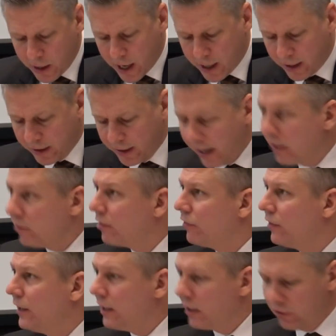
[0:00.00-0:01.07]
And in the case of
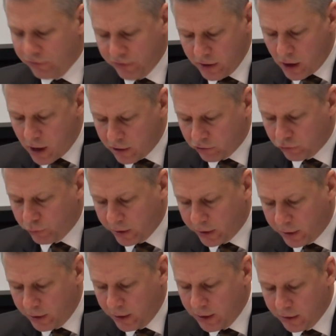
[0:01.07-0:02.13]
ESV
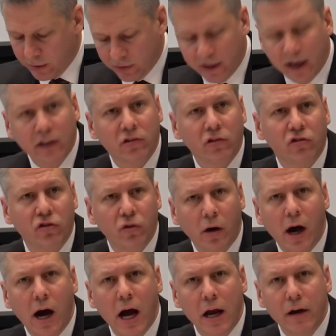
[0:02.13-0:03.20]
Austria, the stakes are too
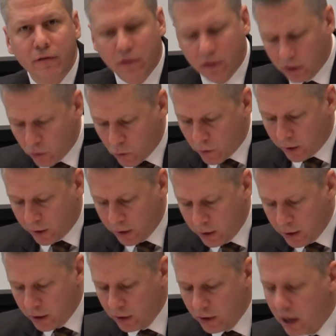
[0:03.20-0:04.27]
high for the court
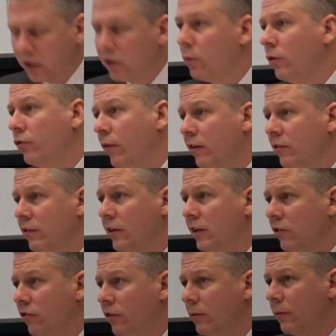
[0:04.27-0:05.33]
not to address the
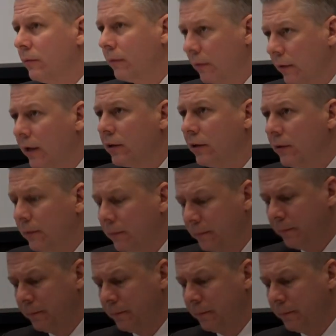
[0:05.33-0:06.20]
issue. Thank you.